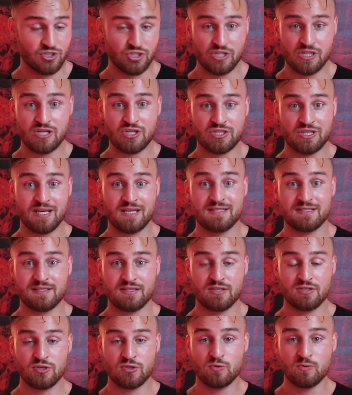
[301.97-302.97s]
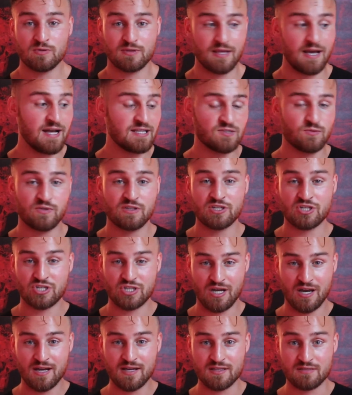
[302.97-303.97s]
GHKCU, that's when it
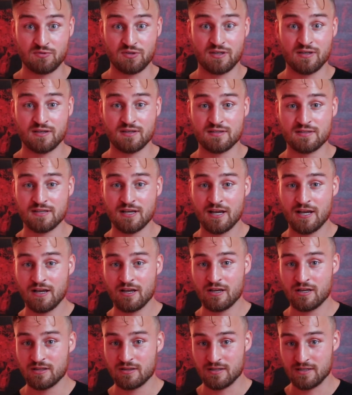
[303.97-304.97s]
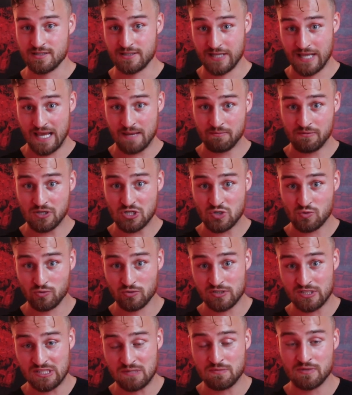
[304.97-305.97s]
shines because the damage
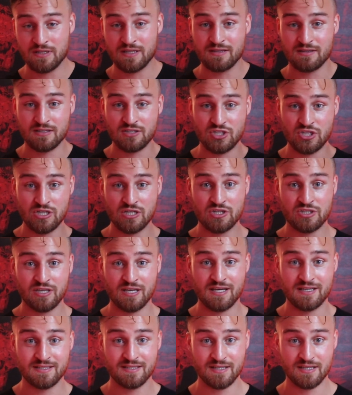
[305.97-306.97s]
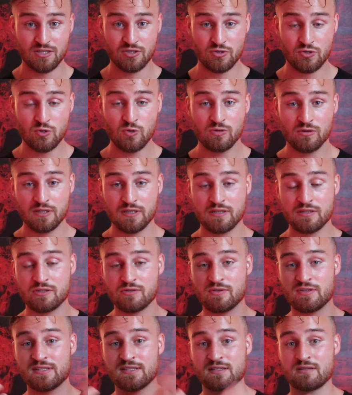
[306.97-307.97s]
will stimulate the GHKCU, leading
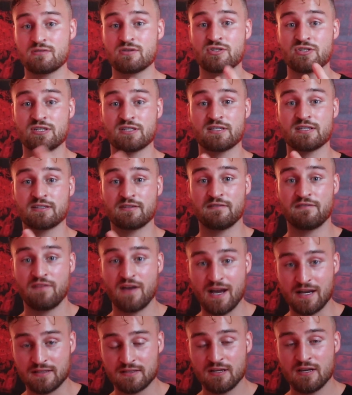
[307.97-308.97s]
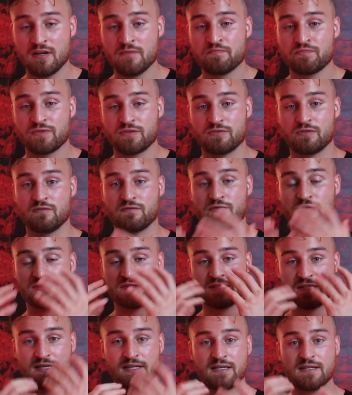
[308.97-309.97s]
to a synergistic effect. So for
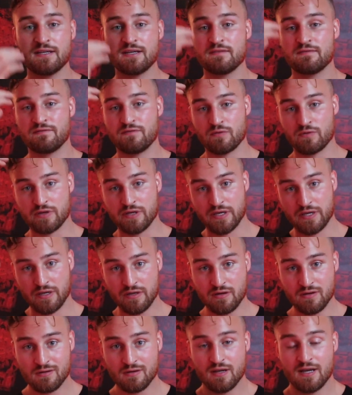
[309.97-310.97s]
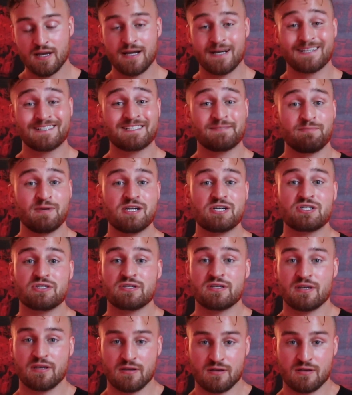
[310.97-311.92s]
skin and for here, especially